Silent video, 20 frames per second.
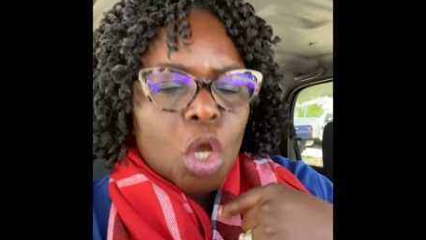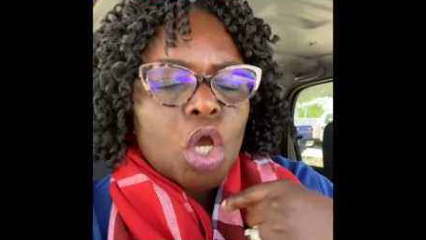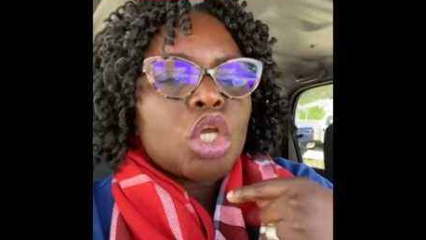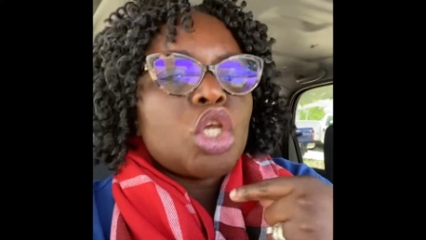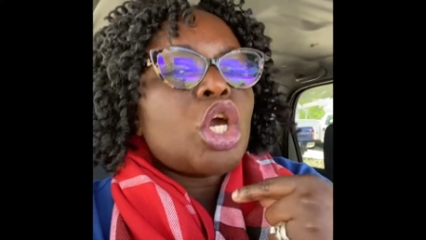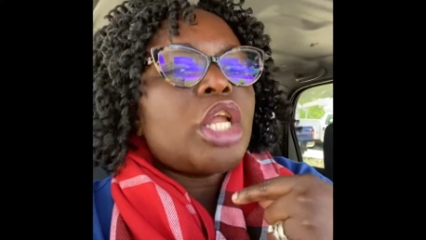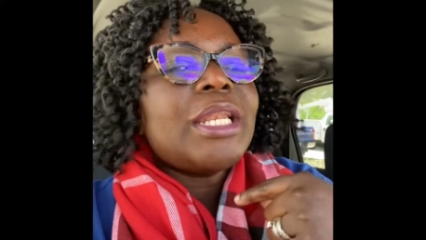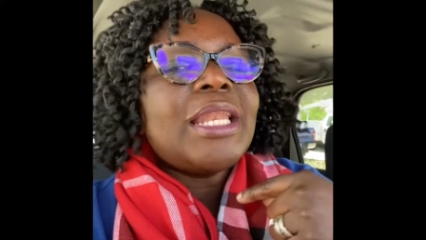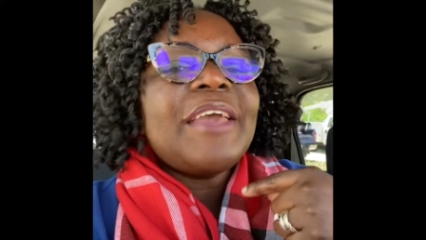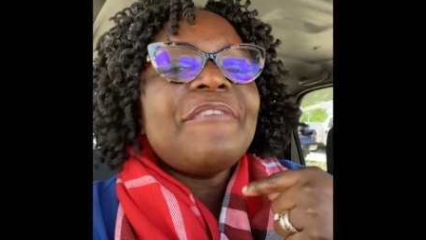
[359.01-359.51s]

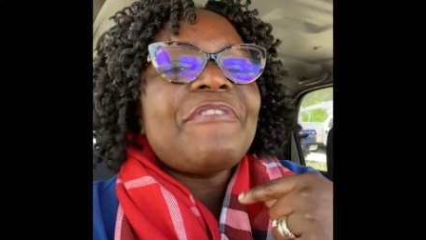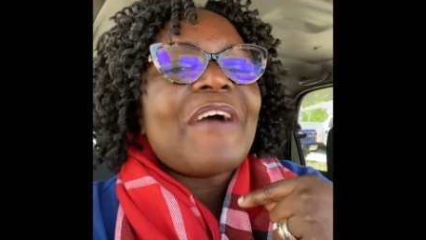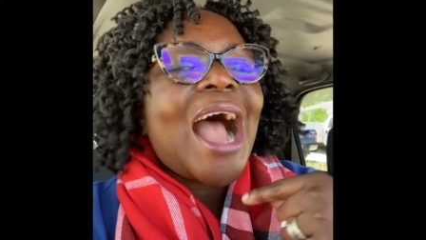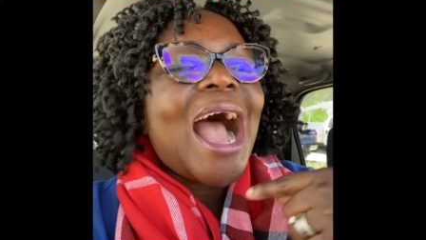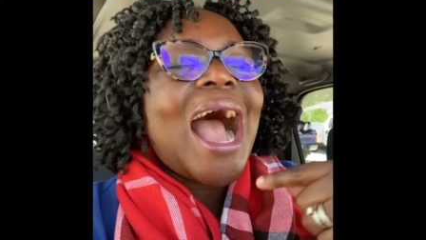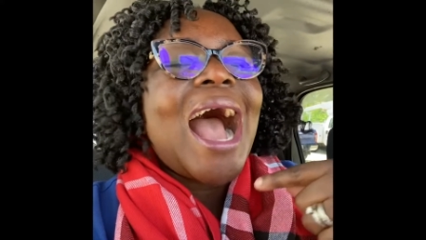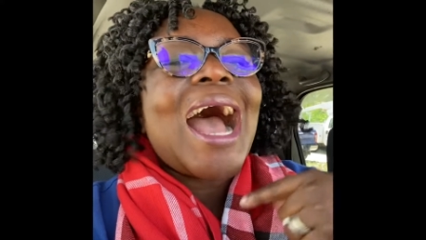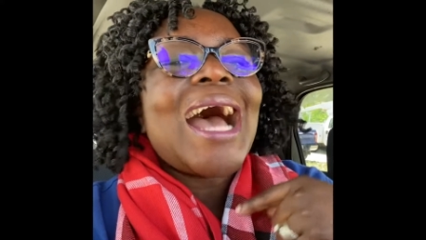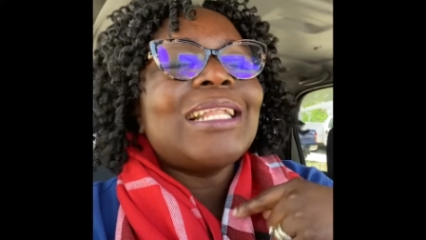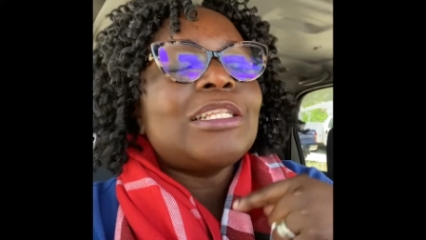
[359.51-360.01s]
you never
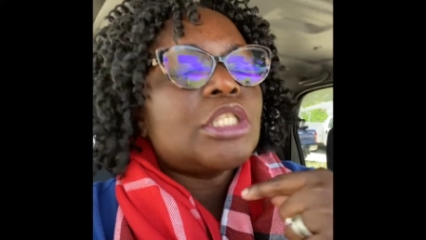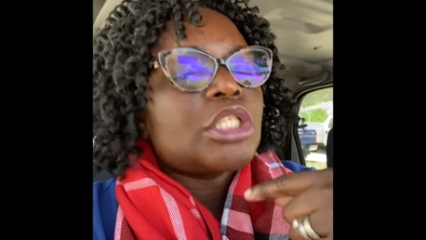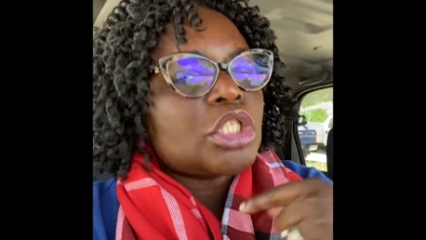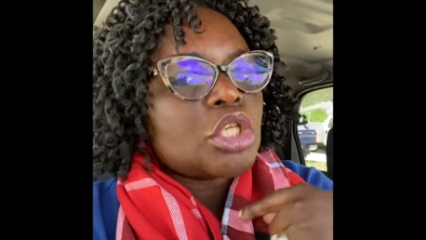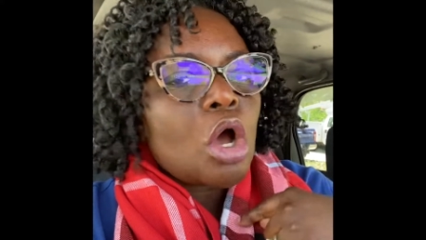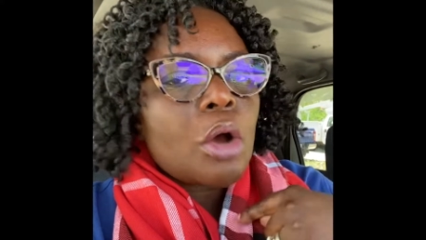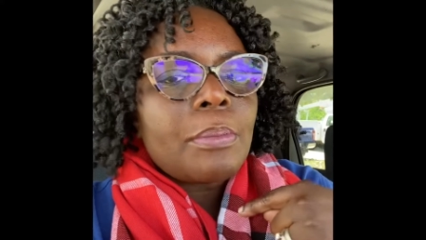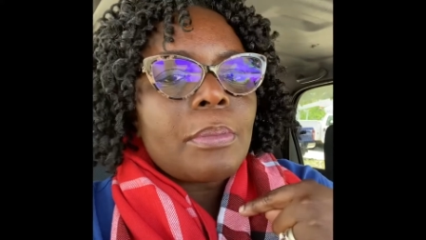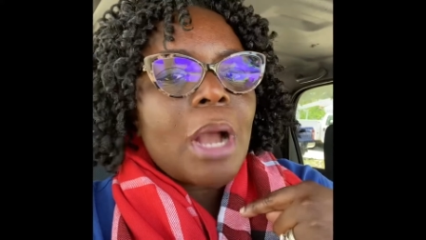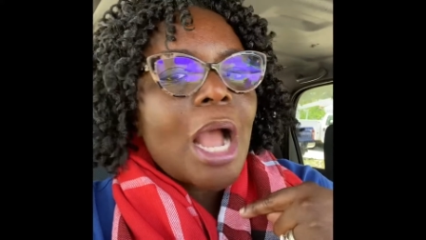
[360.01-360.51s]
add
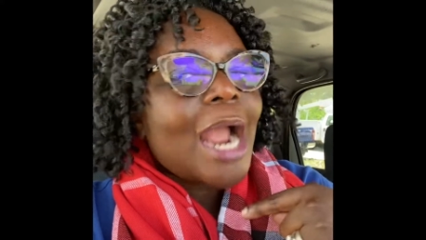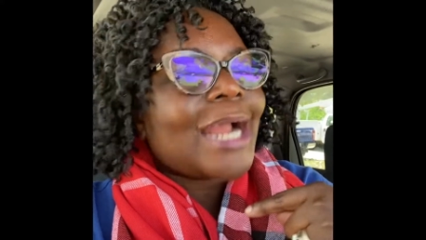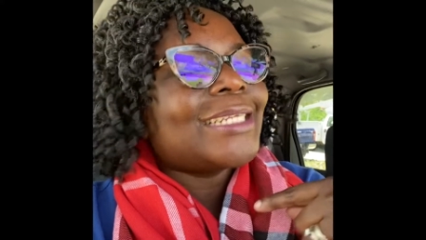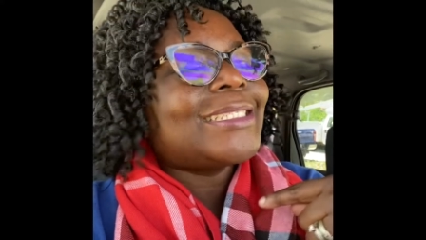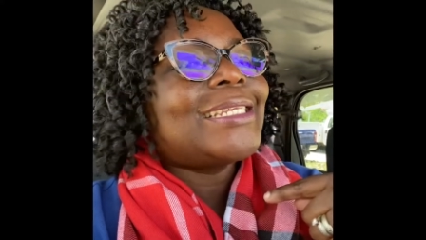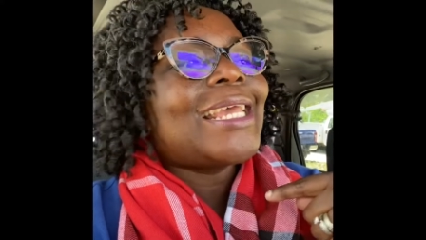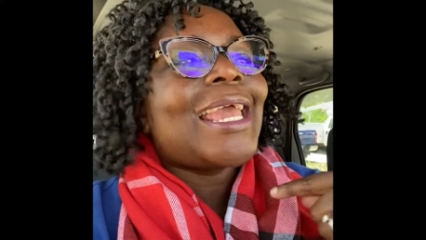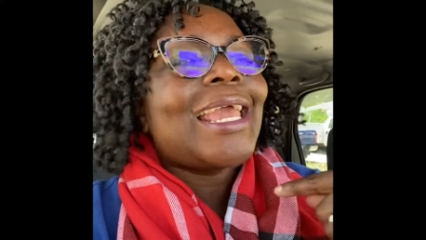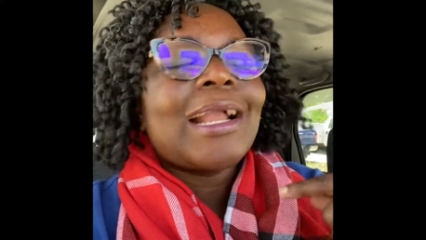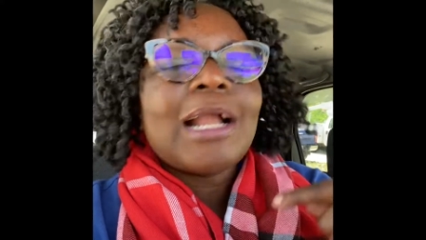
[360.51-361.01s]
some or
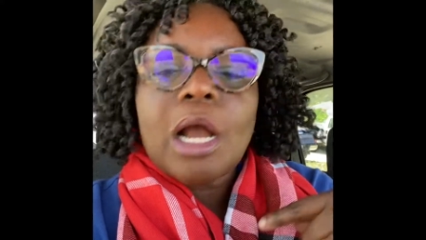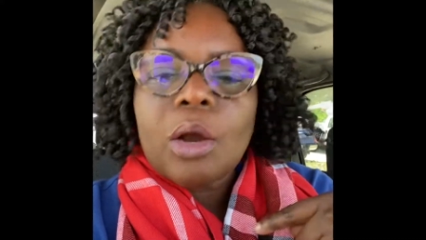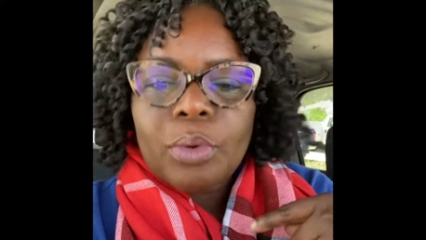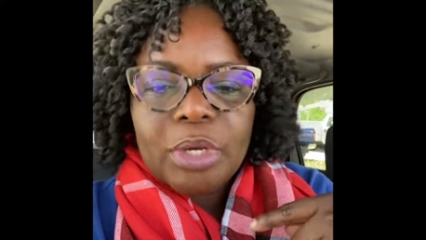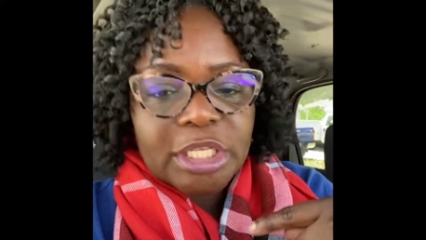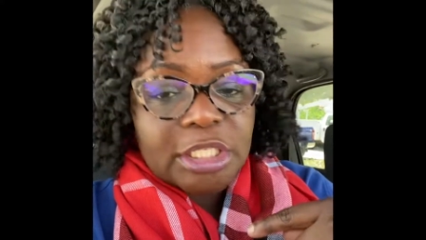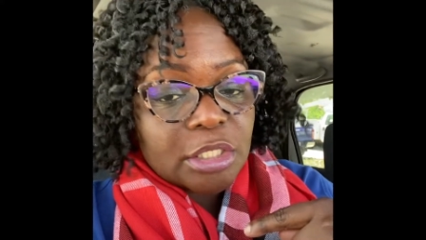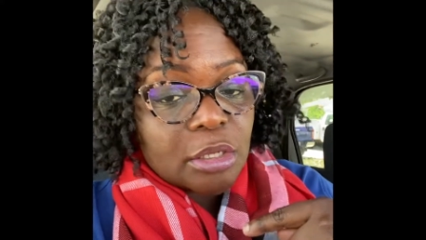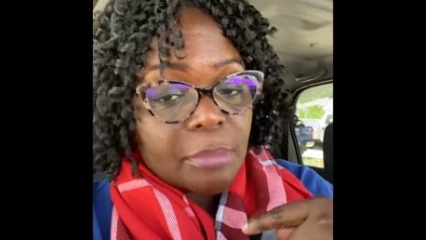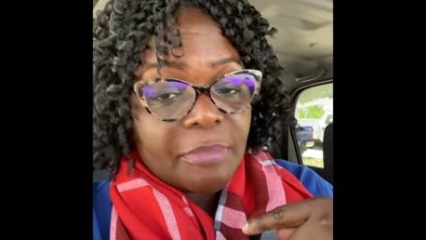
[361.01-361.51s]
take
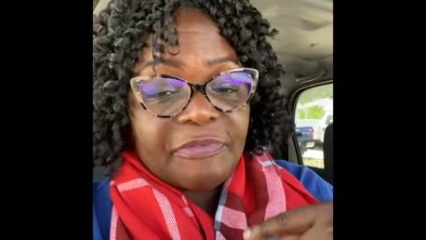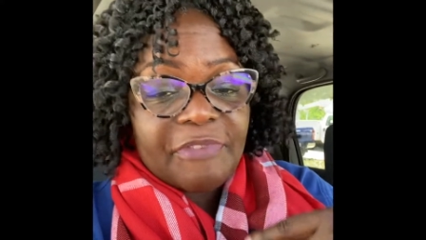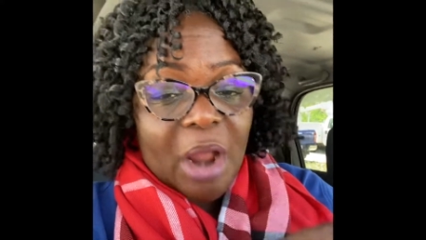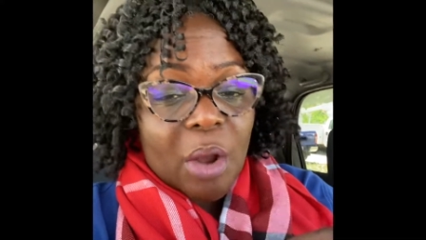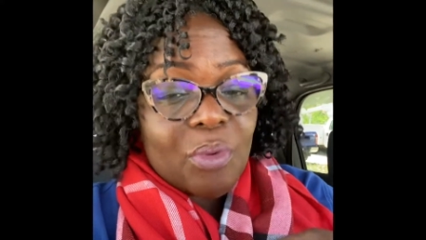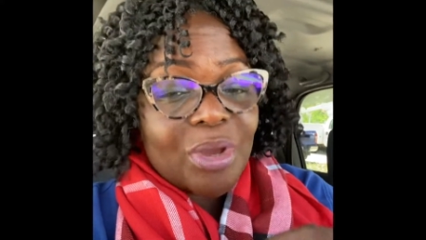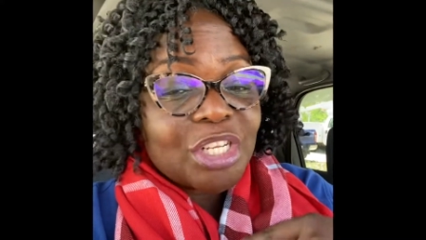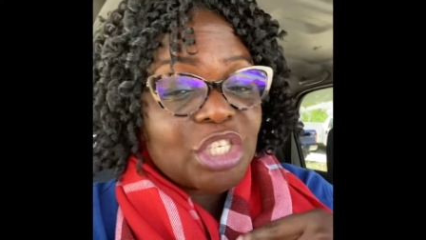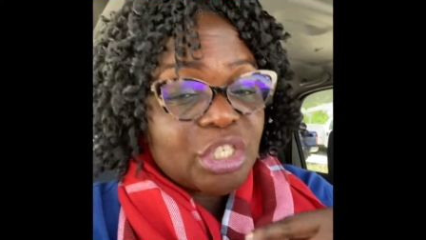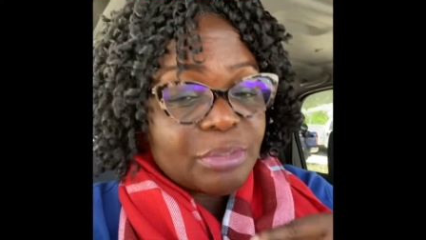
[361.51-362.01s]
away something from
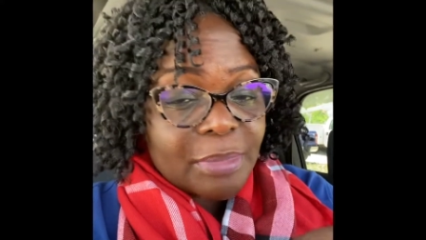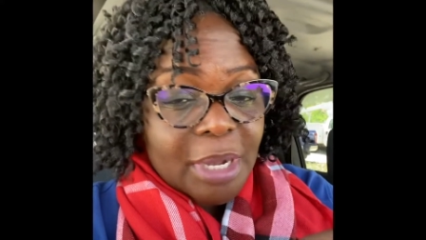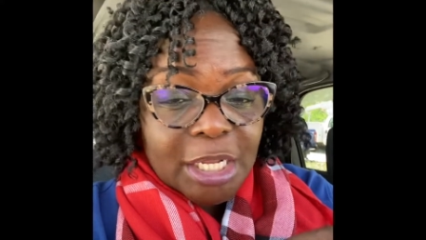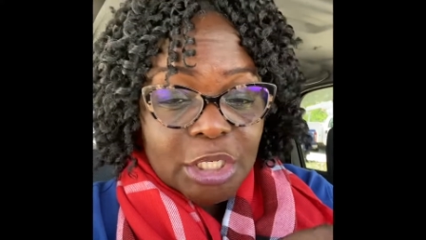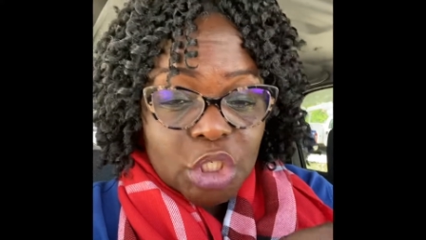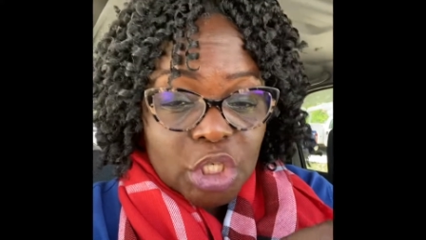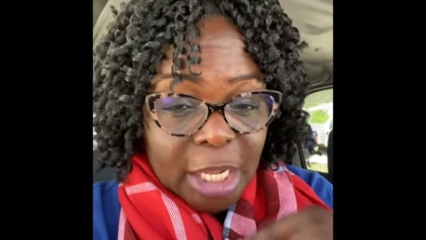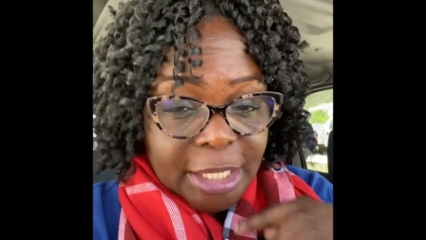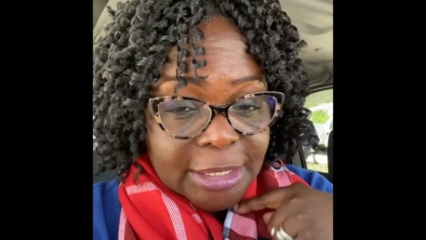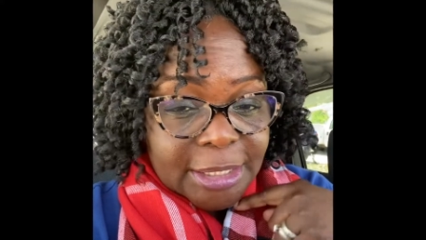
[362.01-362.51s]
what Jim
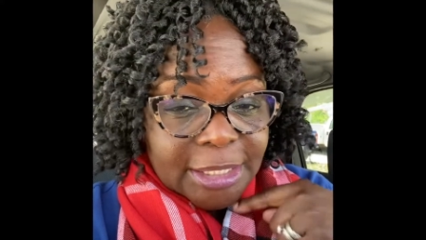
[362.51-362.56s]
and John